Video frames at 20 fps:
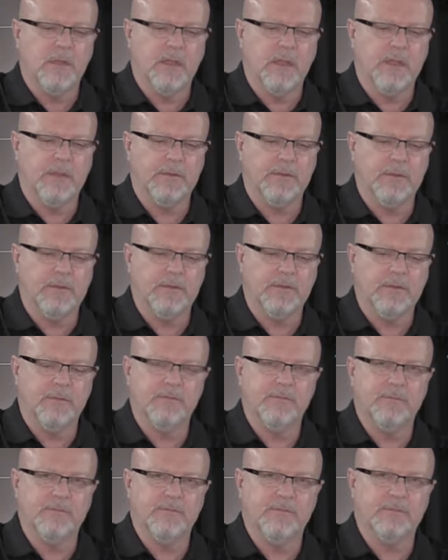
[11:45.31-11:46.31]
And
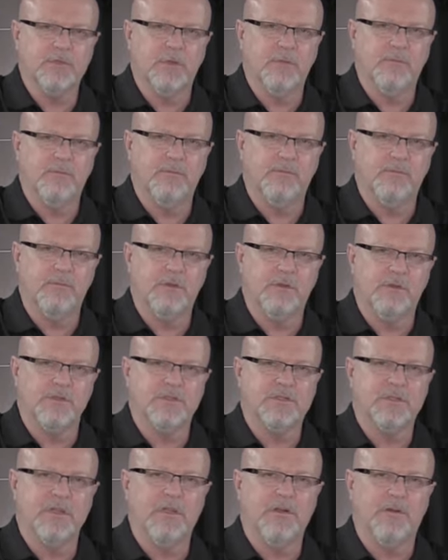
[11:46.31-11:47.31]
so you can
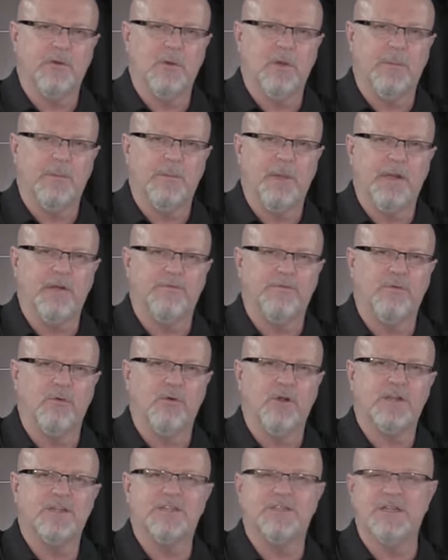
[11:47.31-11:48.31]
see in a
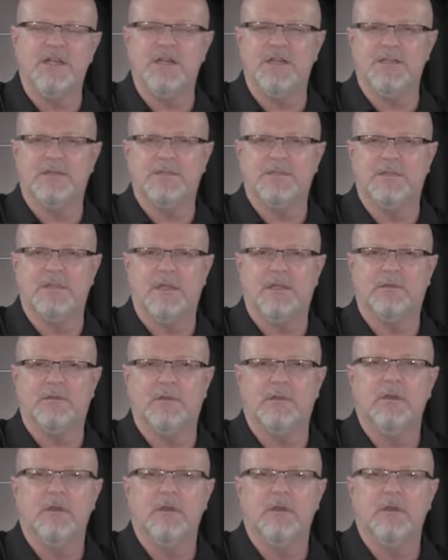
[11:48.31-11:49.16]
metaphoric sense that